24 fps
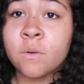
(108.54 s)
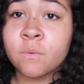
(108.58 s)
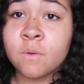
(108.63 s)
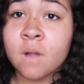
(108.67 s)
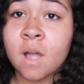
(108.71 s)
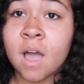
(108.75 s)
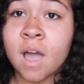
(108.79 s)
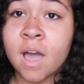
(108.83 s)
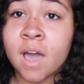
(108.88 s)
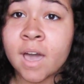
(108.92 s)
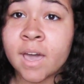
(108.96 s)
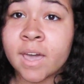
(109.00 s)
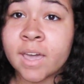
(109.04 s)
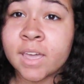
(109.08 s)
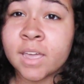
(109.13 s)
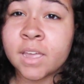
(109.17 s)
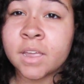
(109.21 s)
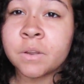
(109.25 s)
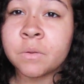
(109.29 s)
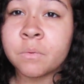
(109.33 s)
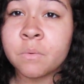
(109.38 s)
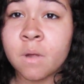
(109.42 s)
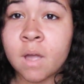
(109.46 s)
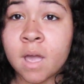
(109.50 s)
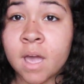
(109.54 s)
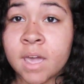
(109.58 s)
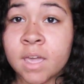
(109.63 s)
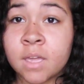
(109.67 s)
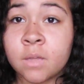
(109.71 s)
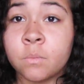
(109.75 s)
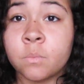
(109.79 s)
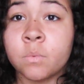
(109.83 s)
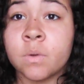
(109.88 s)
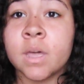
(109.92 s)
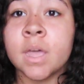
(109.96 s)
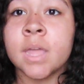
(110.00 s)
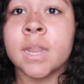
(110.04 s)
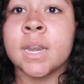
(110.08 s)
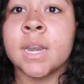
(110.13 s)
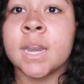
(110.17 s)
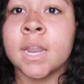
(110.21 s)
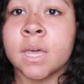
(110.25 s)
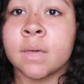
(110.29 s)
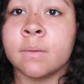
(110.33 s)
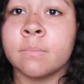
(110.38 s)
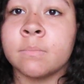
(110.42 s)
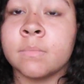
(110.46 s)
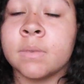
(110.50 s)
Right, right when
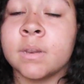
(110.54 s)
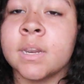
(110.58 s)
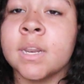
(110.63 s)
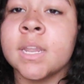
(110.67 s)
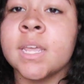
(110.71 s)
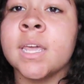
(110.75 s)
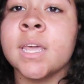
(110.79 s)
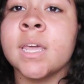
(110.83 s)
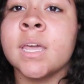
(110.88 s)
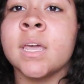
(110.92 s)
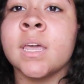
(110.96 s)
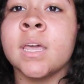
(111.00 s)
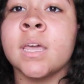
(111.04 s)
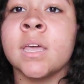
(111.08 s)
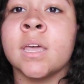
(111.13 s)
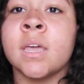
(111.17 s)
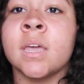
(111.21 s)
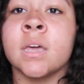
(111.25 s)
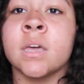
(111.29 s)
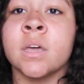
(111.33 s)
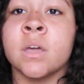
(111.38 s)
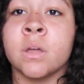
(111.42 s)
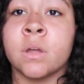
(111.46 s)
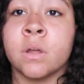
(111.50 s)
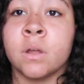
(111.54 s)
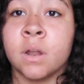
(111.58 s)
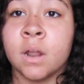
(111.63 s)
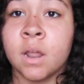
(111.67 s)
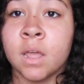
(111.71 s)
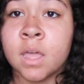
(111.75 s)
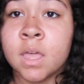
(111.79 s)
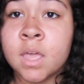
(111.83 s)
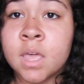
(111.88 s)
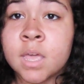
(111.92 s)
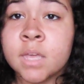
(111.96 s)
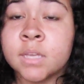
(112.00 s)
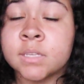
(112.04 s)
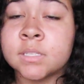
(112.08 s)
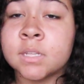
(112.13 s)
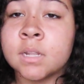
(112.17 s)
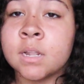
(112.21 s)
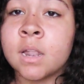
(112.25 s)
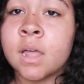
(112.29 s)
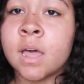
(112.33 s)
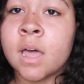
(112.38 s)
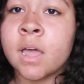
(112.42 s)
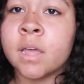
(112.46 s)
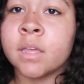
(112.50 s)
I'm near. It's
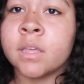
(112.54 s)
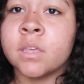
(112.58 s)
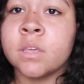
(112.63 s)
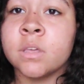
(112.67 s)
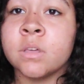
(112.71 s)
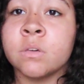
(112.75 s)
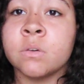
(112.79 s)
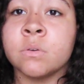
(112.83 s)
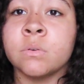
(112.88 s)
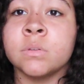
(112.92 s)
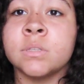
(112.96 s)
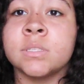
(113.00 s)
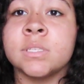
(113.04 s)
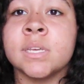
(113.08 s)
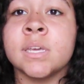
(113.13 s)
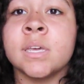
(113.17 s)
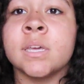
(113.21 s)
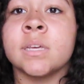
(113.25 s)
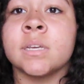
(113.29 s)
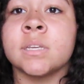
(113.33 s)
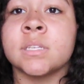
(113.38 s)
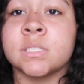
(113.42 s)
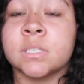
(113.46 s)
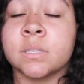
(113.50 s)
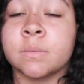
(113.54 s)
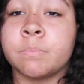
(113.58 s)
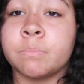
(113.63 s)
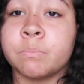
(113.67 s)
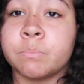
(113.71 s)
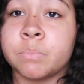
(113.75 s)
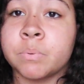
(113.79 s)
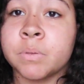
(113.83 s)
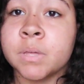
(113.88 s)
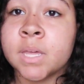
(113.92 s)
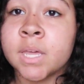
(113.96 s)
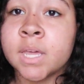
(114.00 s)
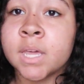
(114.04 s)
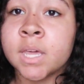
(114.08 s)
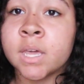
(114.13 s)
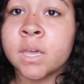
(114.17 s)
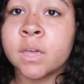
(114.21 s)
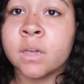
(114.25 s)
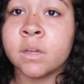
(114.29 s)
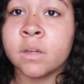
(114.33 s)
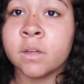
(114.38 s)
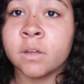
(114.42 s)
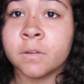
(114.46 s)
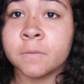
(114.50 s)
like you
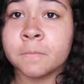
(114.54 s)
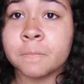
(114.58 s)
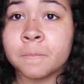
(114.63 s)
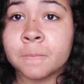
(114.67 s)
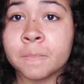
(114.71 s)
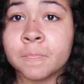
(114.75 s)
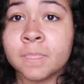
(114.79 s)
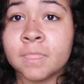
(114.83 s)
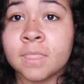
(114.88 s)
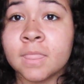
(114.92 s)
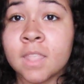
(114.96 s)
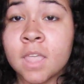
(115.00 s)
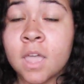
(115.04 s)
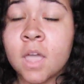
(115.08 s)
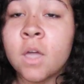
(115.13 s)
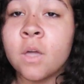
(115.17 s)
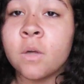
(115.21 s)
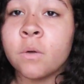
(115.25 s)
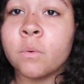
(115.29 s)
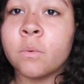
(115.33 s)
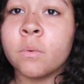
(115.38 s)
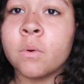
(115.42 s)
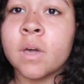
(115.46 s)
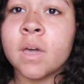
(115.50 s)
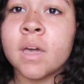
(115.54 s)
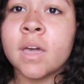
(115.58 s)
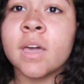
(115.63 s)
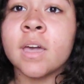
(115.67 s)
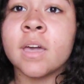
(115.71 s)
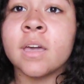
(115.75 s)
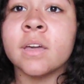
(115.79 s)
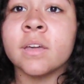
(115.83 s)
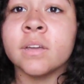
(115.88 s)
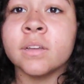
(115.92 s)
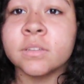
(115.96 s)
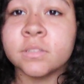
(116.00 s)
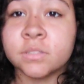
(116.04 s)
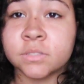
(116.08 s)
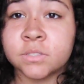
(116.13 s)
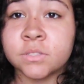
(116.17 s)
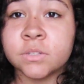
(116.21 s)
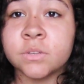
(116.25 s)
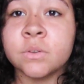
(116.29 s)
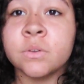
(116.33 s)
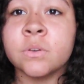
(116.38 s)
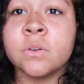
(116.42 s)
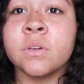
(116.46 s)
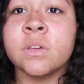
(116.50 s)
disappear. Where
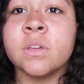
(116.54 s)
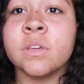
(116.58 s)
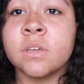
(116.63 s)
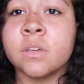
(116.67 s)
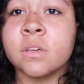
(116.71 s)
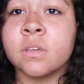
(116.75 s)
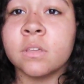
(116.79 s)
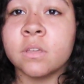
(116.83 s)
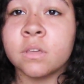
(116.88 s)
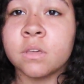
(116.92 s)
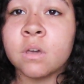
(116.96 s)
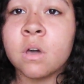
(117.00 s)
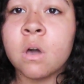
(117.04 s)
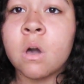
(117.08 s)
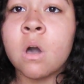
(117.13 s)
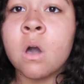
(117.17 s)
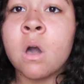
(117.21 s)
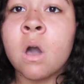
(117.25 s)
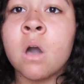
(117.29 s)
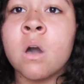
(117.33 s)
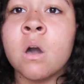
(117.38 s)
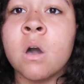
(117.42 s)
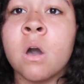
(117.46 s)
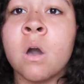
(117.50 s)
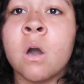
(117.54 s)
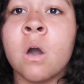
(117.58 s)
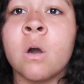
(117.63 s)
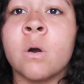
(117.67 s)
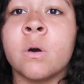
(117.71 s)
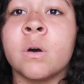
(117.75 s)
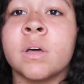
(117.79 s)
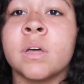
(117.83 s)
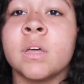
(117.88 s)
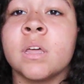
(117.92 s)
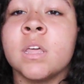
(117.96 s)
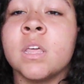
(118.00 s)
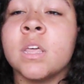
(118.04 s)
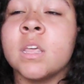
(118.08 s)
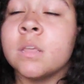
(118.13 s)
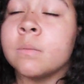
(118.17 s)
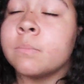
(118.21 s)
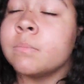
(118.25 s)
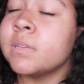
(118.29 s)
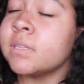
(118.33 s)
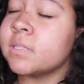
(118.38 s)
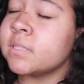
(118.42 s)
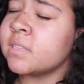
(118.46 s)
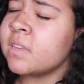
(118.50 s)
do you go?
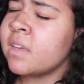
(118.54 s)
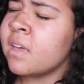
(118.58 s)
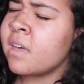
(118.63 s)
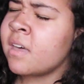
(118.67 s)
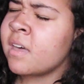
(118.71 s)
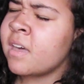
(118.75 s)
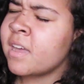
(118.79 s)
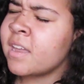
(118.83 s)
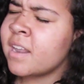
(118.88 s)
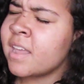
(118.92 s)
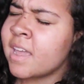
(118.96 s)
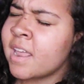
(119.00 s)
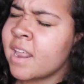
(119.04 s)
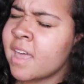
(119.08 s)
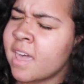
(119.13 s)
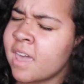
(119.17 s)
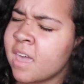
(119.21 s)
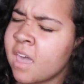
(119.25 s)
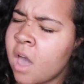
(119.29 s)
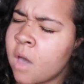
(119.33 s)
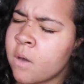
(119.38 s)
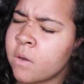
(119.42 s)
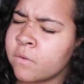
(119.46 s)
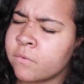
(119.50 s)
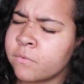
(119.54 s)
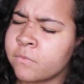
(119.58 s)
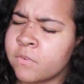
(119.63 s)
Miss Saturday, you a